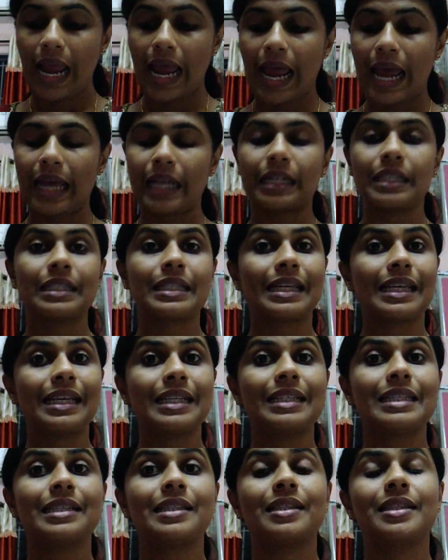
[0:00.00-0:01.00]
and
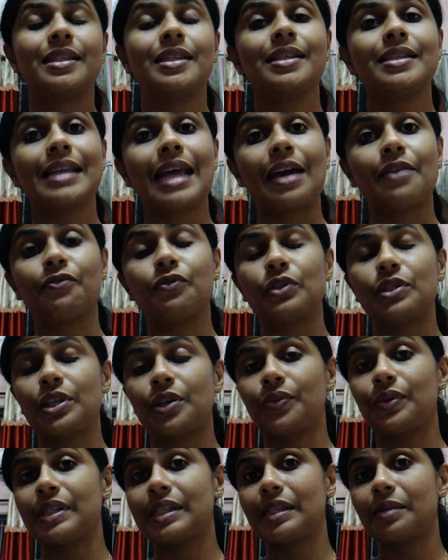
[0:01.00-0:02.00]
this
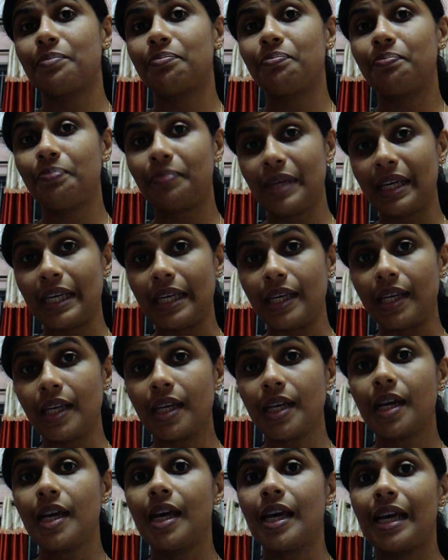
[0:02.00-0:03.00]
amphotericin B
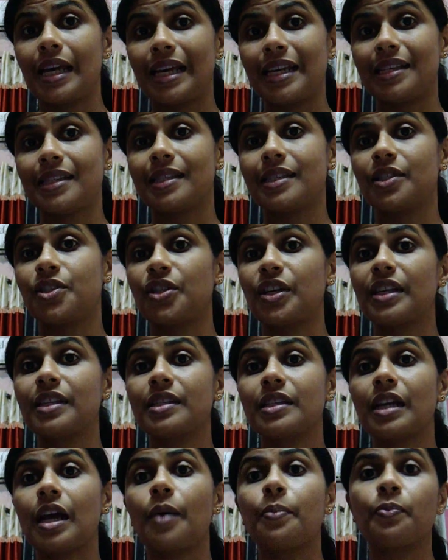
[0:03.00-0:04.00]
is
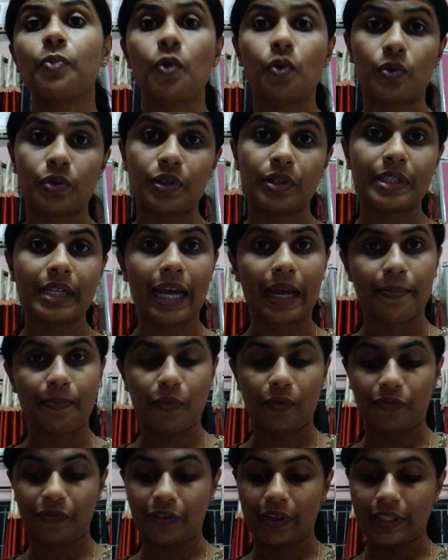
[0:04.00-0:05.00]
just a prototype
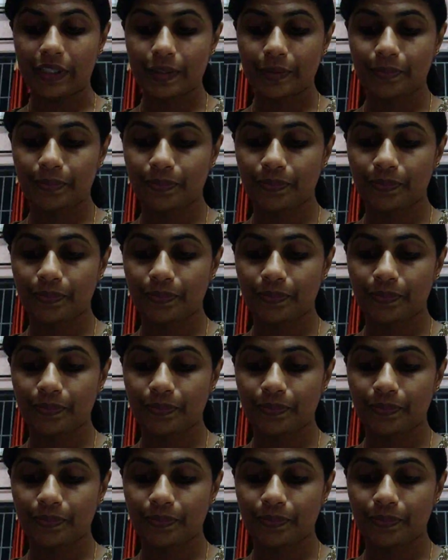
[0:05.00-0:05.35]
of it.